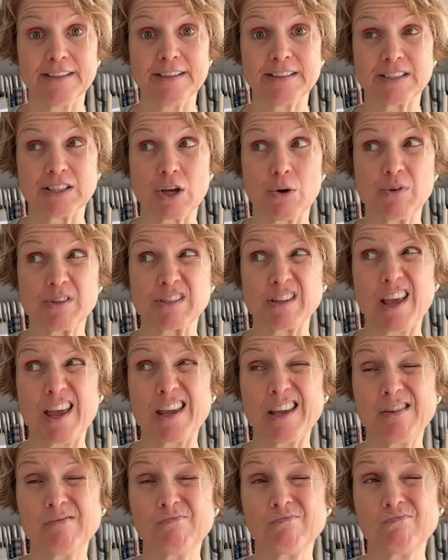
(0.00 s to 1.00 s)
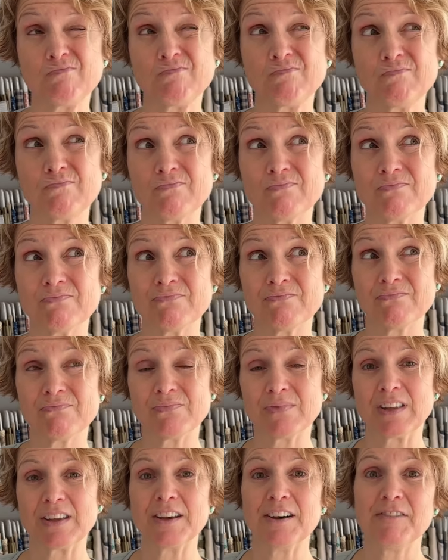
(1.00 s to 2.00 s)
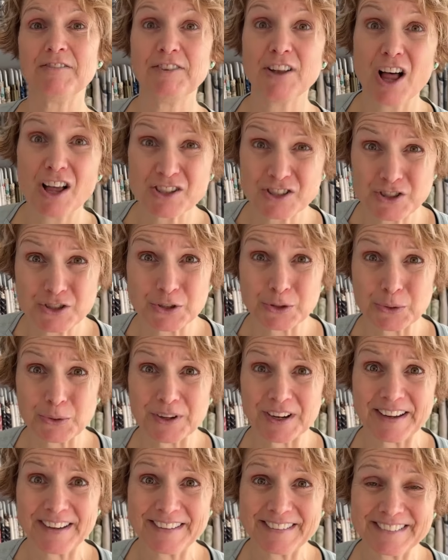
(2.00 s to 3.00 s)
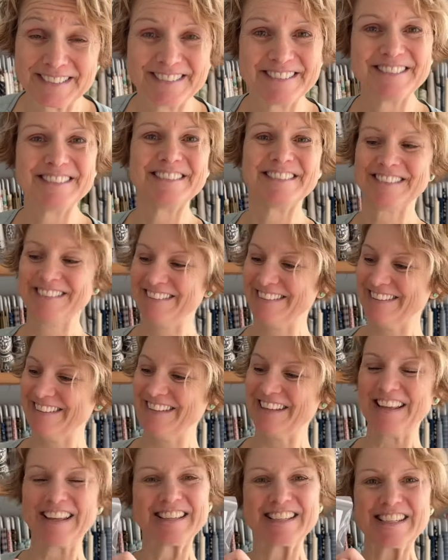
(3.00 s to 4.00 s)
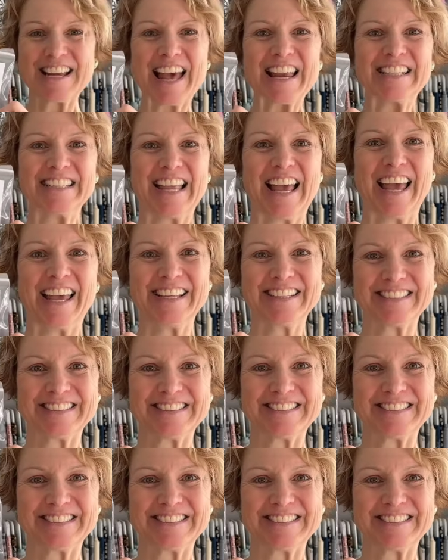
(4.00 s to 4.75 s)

So it's like floss jewelry. Chatelaine.